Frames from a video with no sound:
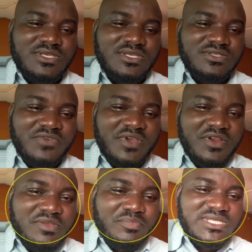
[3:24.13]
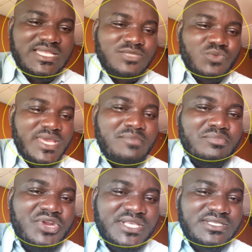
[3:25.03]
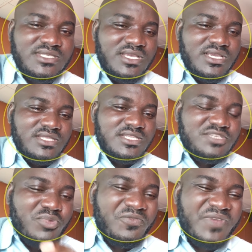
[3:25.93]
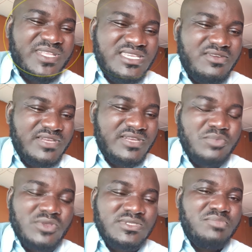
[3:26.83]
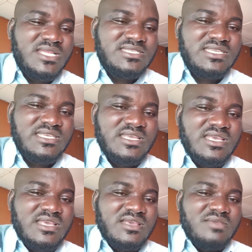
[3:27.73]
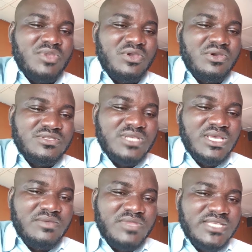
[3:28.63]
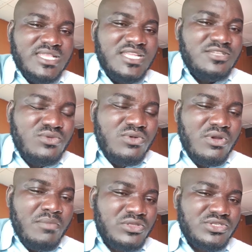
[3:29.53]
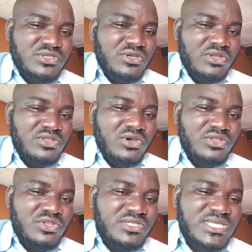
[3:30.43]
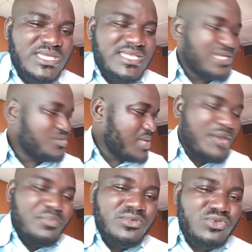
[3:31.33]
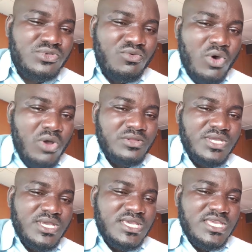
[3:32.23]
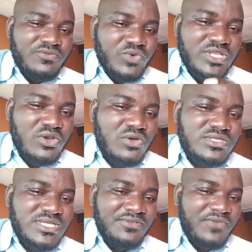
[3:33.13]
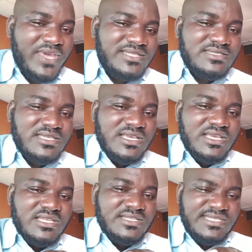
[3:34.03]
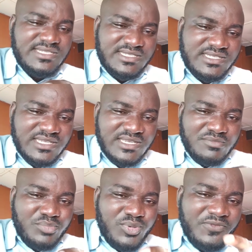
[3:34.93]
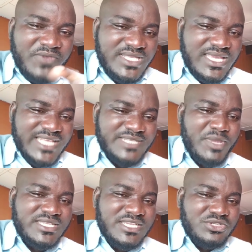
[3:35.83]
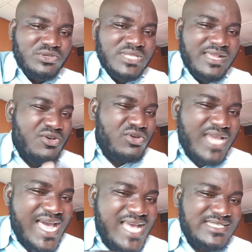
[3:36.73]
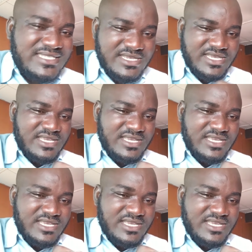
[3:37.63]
It's very important that we embrace this prophetic responsibility, because there's little or much or nothing that will happen to the world if we don't effect this prophetic expectation that God has